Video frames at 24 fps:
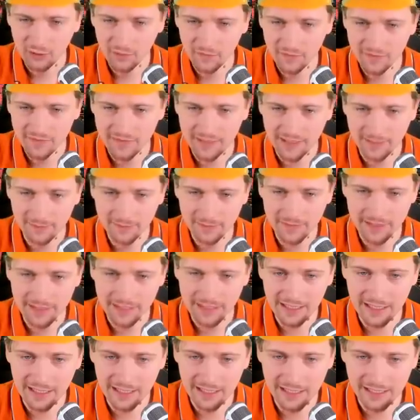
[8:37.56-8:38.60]
Over dump
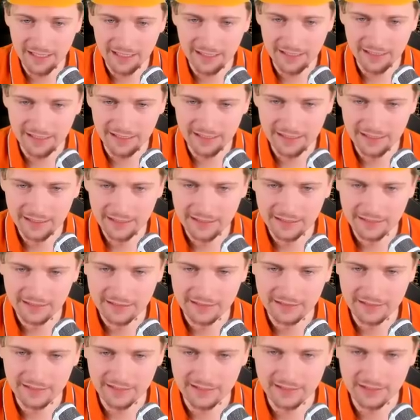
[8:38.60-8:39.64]
A I
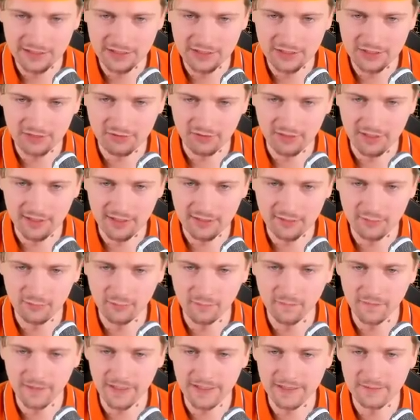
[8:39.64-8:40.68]
that is trying
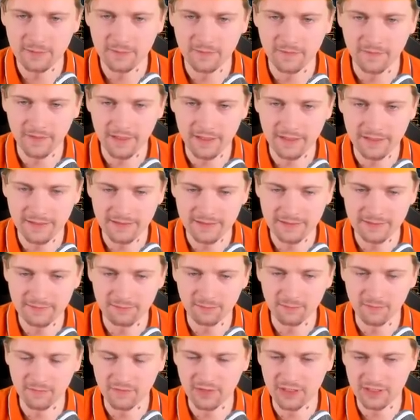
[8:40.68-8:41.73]
to fight with
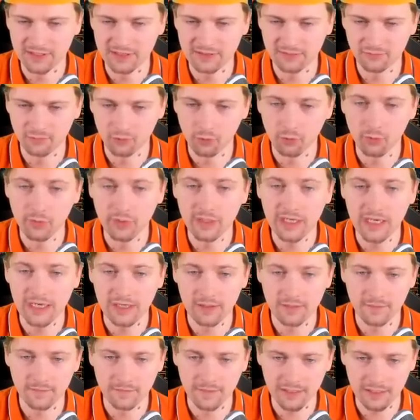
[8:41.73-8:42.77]
us with just throwing
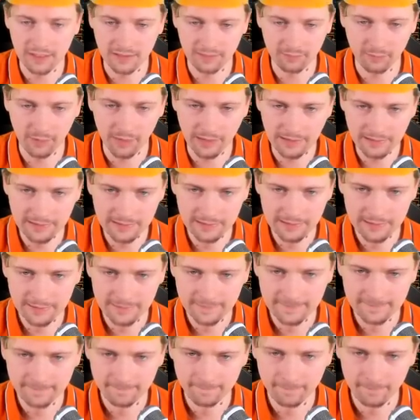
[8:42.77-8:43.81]
everything at once.
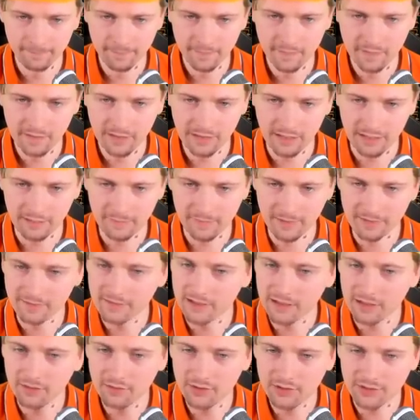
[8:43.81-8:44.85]
Come
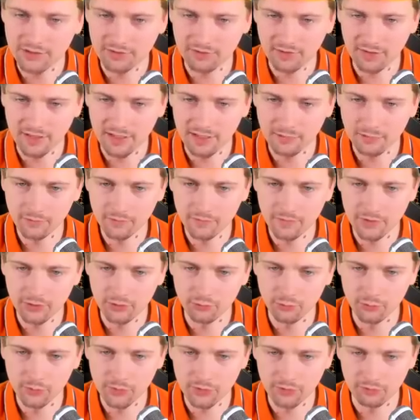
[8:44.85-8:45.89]
on, can you just run out of the
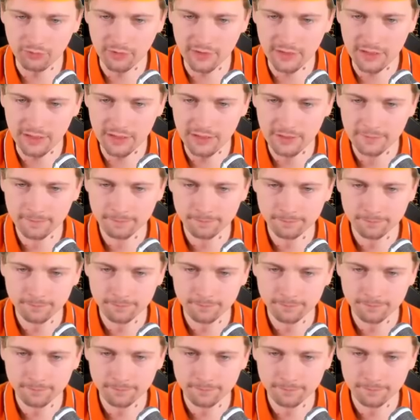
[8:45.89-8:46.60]
troops already?